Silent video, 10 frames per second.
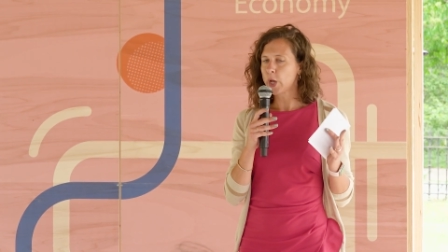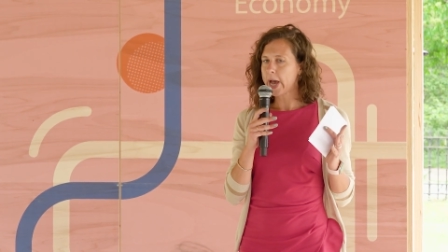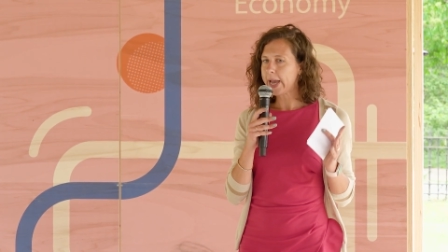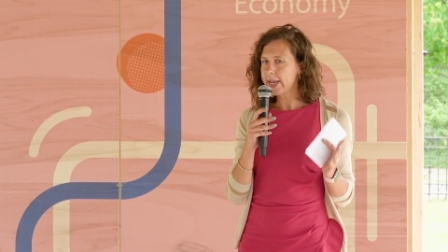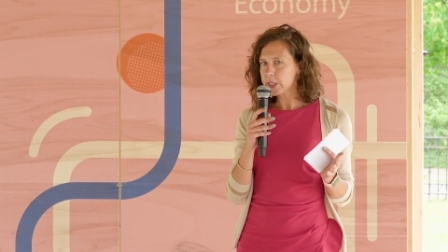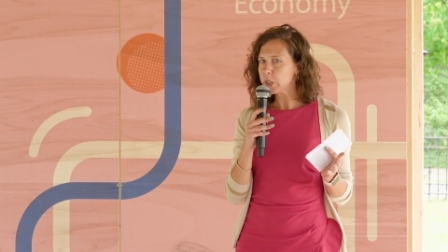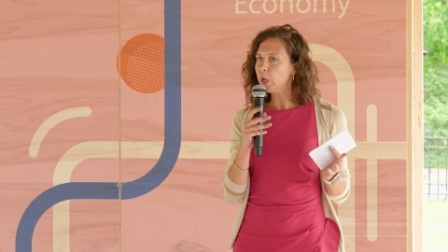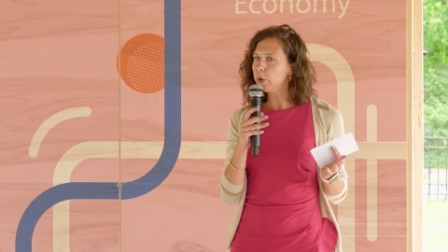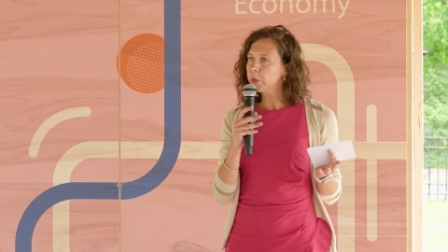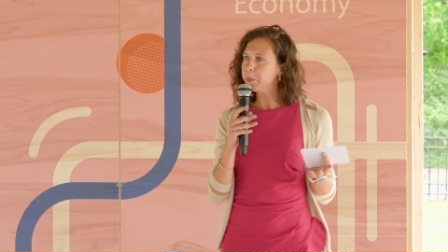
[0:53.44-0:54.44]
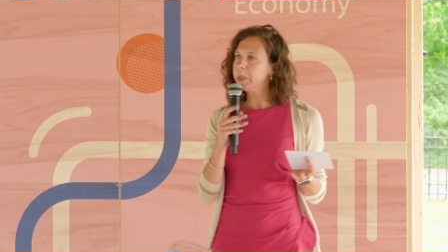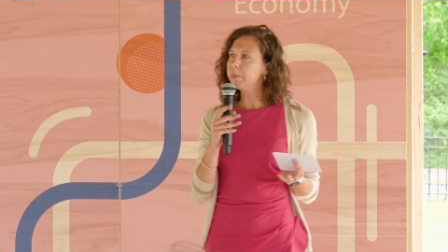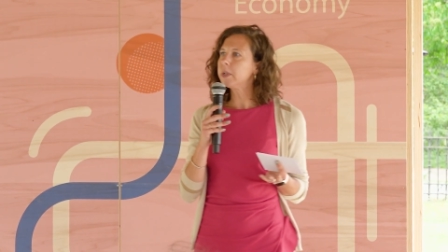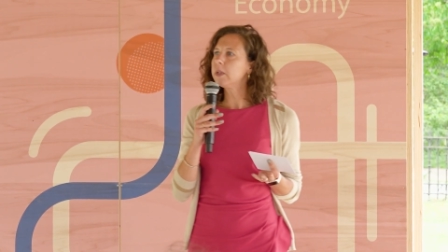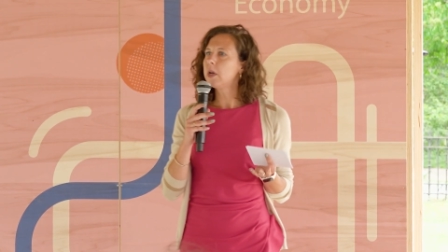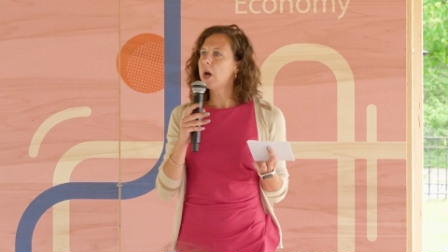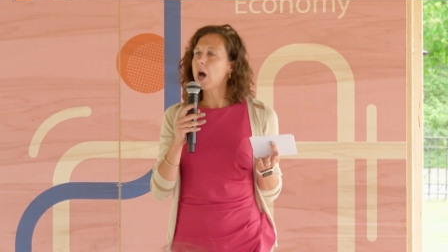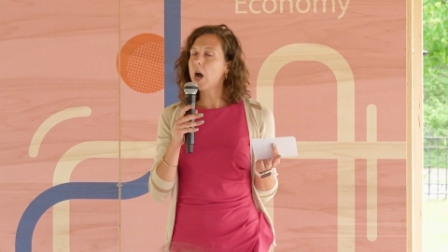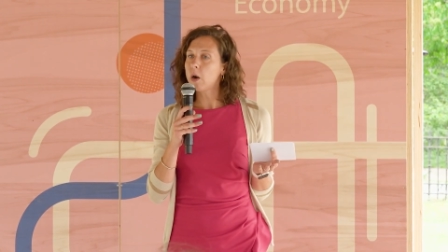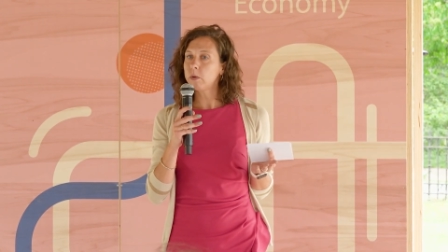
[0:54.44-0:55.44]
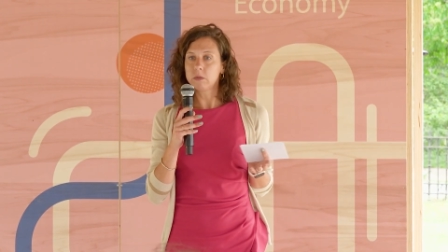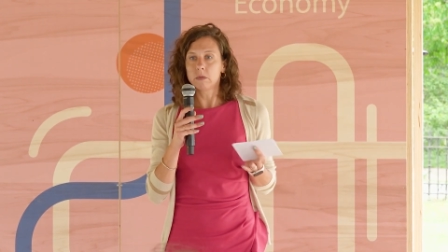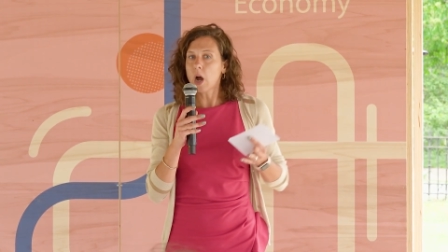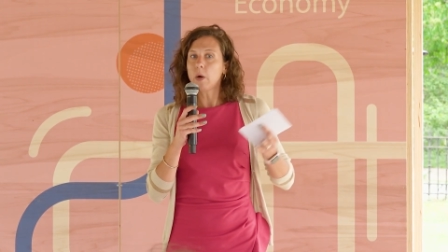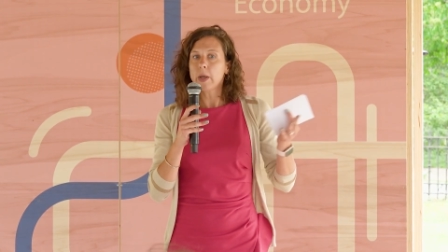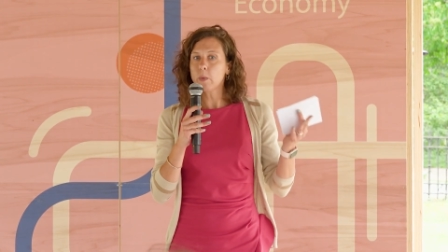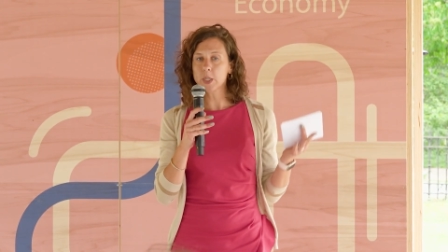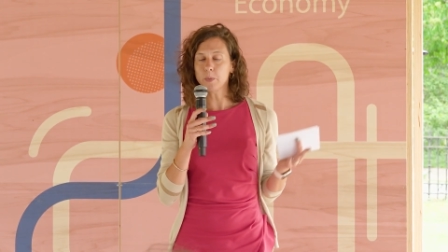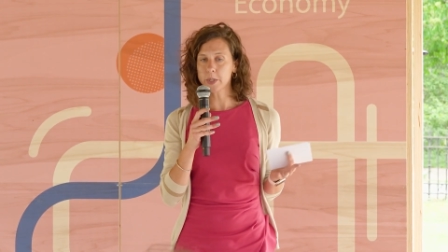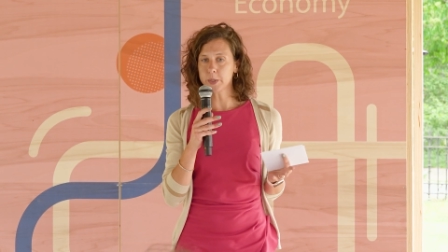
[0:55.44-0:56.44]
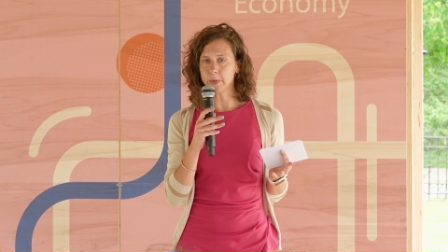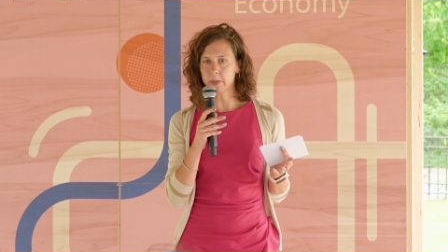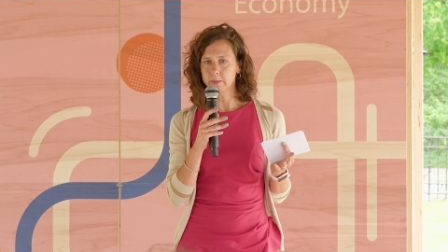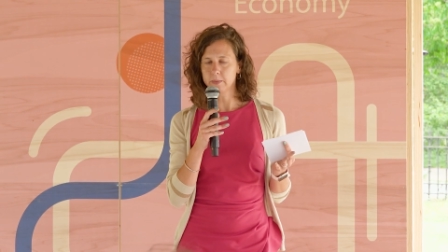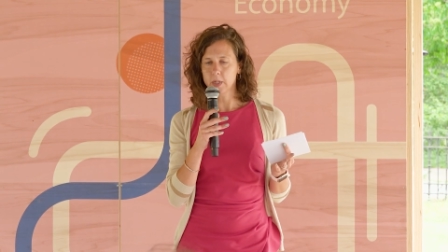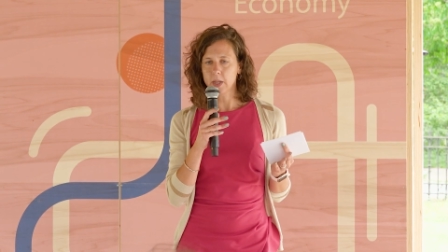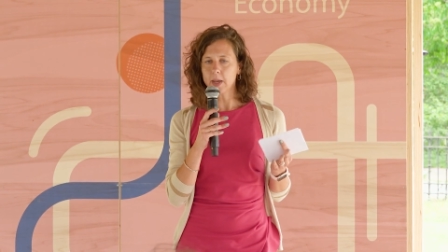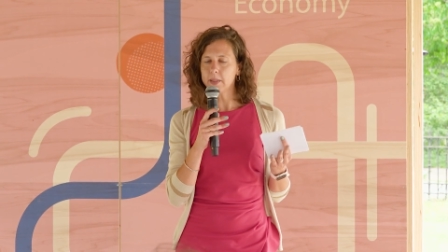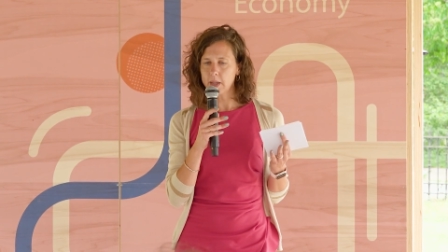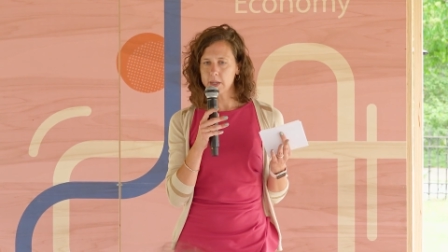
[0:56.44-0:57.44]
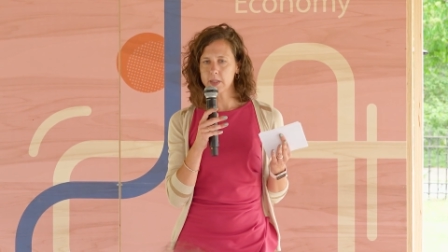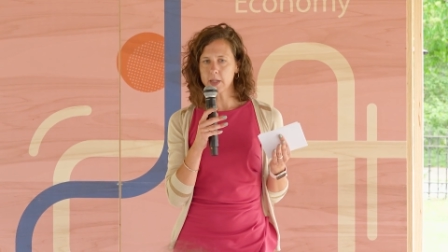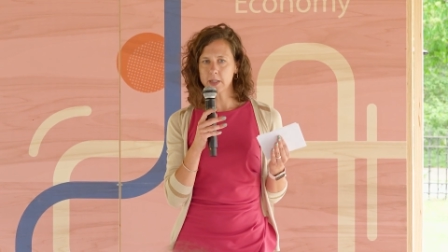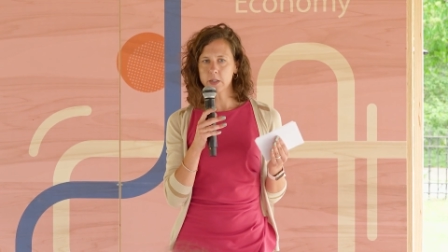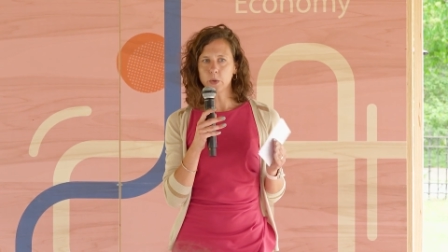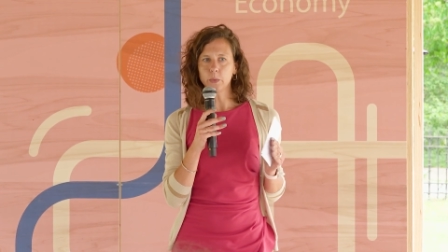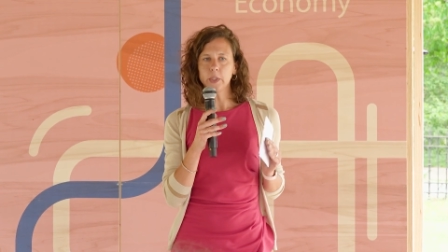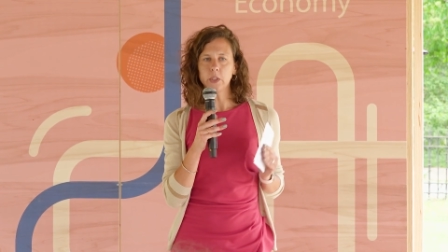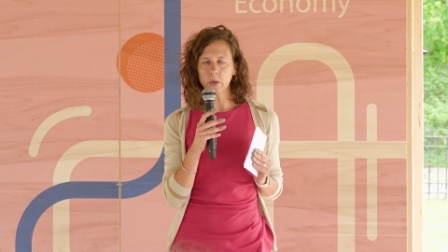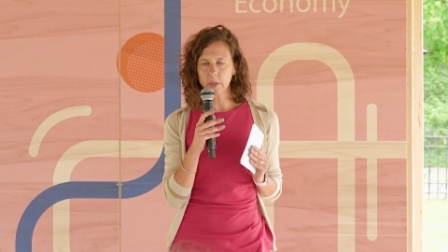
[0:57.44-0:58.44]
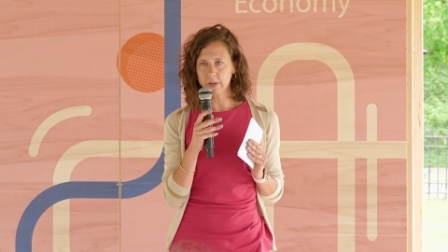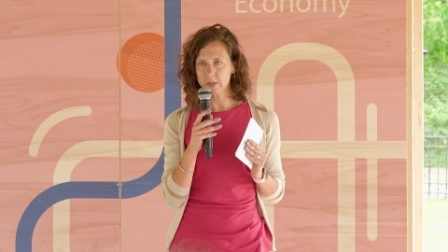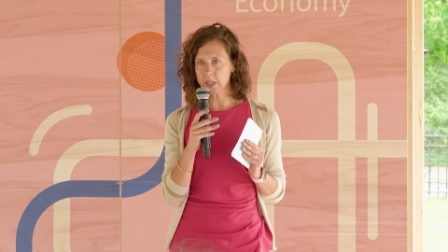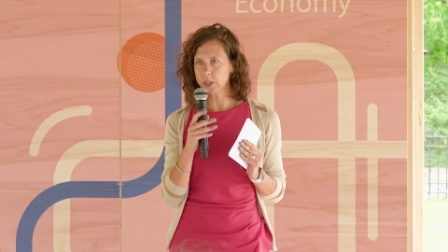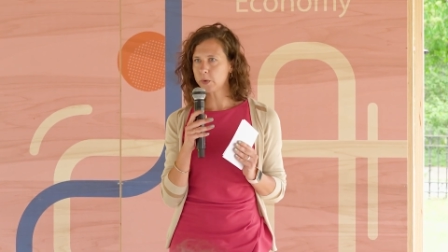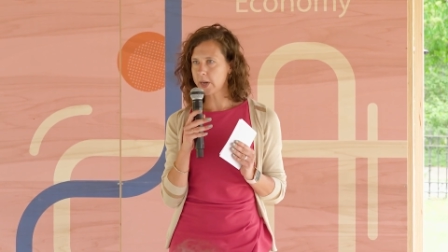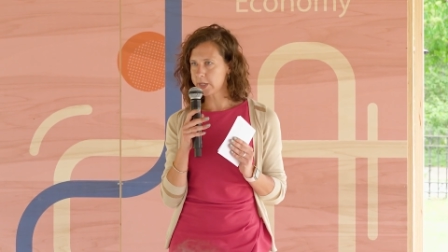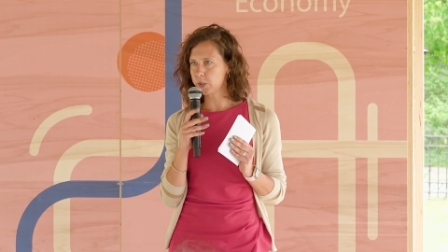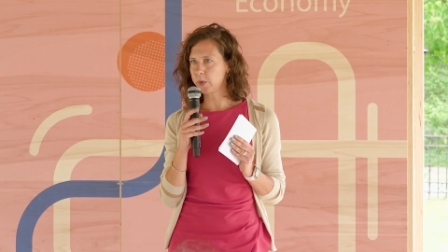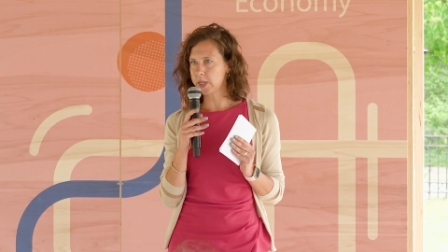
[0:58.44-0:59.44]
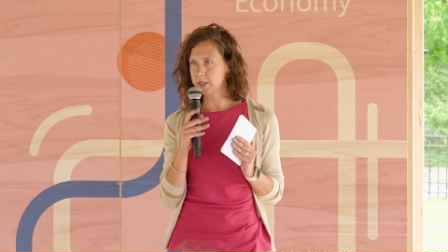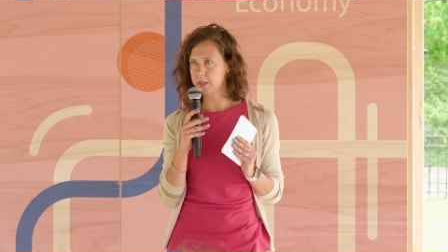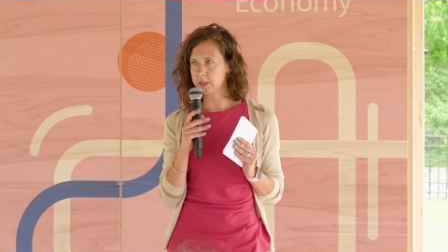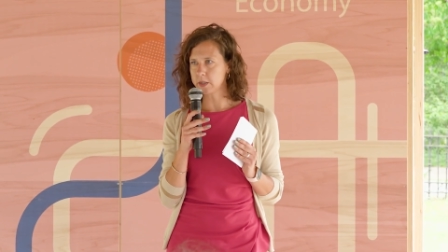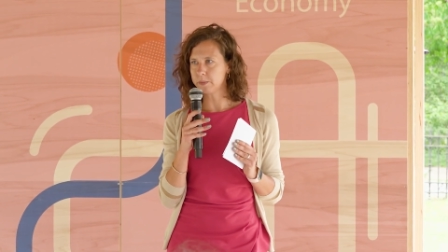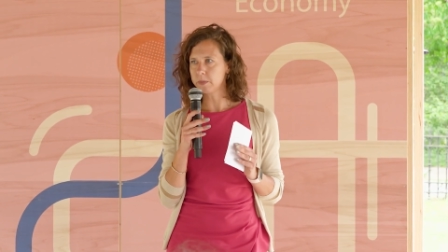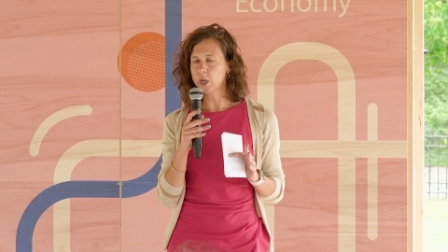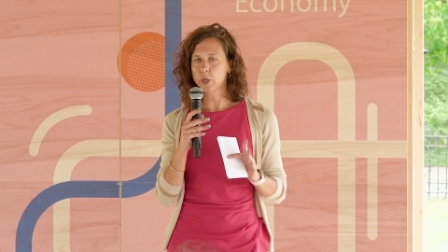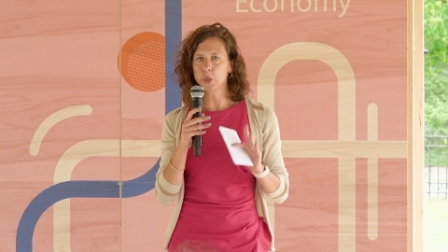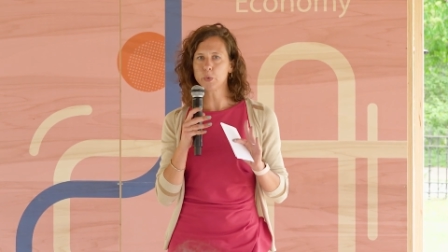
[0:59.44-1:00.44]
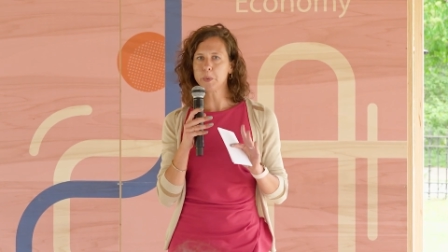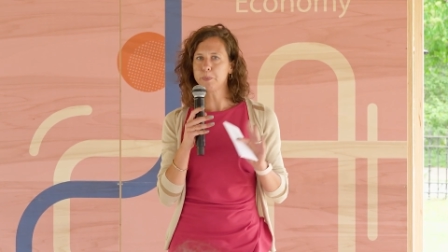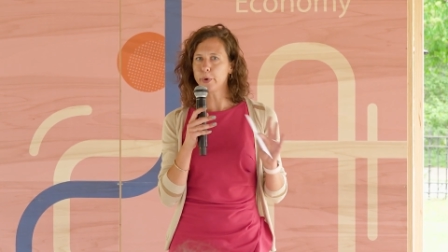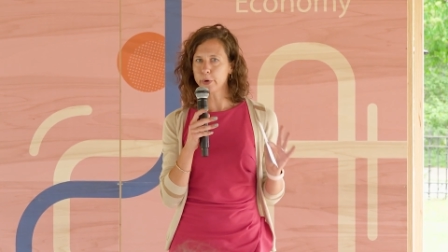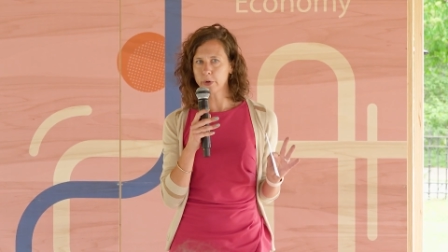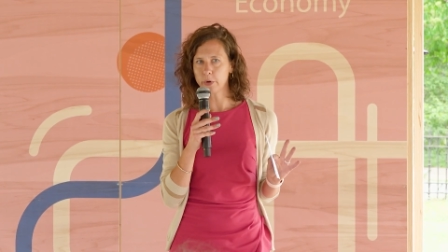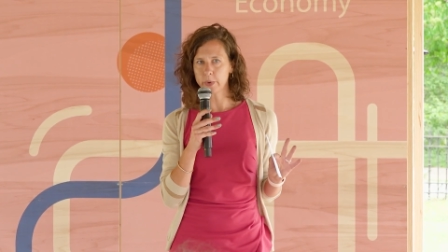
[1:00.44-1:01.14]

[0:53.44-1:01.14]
I asked local people how that was possible. And they said, we don't have a centralized waste system, so we burn our